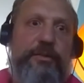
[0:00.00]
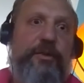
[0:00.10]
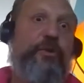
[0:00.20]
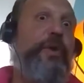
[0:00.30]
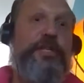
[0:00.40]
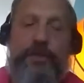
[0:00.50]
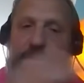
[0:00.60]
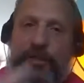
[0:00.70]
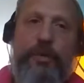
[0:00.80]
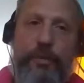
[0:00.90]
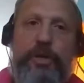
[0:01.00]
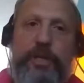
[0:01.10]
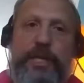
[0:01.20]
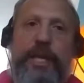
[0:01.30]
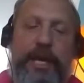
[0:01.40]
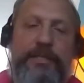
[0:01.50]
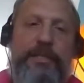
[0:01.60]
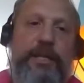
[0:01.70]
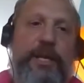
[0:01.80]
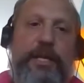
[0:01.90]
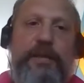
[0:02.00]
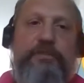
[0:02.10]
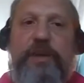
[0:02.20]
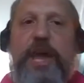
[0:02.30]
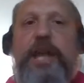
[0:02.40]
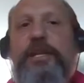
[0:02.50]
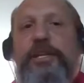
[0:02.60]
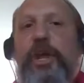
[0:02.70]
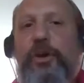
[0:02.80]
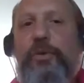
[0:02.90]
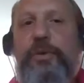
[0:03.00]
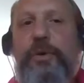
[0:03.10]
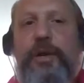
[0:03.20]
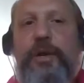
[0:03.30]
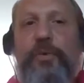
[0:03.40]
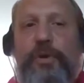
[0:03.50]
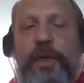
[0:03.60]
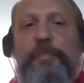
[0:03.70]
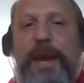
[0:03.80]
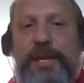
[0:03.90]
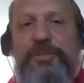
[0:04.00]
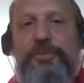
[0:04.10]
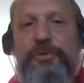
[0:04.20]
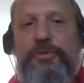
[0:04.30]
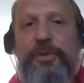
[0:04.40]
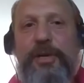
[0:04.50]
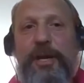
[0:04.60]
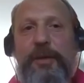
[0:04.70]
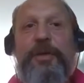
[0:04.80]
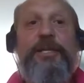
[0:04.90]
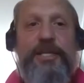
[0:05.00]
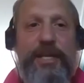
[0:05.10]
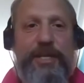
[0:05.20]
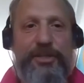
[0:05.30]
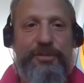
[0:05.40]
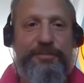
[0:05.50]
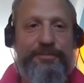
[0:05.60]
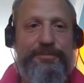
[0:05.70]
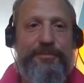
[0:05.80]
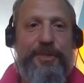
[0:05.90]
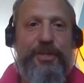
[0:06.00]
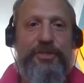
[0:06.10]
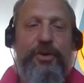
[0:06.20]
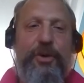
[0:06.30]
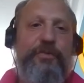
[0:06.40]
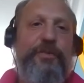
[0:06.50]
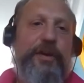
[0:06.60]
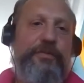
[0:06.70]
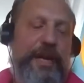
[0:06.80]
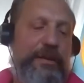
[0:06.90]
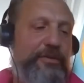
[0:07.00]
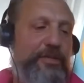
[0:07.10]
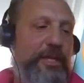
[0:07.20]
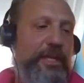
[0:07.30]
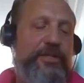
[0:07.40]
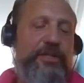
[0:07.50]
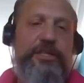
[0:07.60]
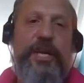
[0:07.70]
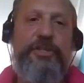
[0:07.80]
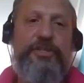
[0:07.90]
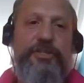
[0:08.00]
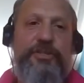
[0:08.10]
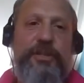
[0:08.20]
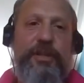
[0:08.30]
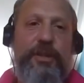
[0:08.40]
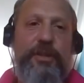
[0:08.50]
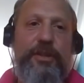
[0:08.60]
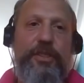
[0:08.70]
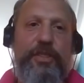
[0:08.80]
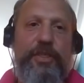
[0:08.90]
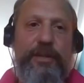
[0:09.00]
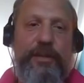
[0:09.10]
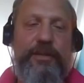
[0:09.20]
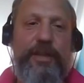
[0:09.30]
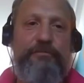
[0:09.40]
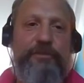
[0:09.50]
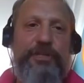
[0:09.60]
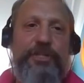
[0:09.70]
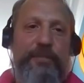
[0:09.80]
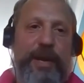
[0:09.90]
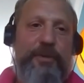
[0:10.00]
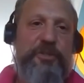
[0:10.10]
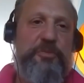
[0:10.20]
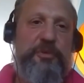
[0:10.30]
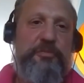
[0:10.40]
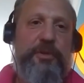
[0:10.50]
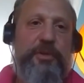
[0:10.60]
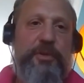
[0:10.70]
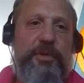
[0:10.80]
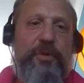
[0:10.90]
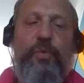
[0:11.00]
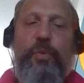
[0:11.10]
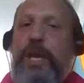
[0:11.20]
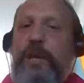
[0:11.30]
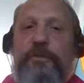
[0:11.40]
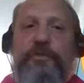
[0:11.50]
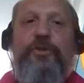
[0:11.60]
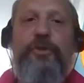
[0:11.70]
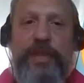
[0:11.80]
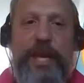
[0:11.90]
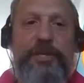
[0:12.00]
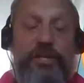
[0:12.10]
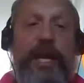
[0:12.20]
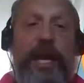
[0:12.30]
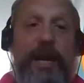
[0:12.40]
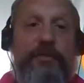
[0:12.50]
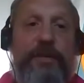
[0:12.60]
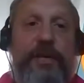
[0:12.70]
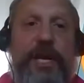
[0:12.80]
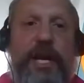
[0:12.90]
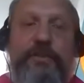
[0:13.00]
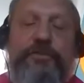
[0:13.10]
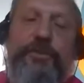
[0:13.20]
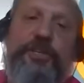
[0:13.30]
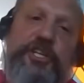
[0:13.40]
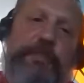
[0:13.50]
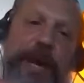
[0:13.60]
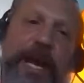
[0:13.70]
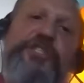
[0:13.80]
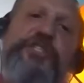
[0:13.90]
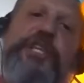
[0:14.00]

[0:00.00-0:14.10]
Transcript: always are working at, they rarely know what their maximal ability is. So often I found is that dancers think they've reached their maximum way before they actually have. And they've got this capacity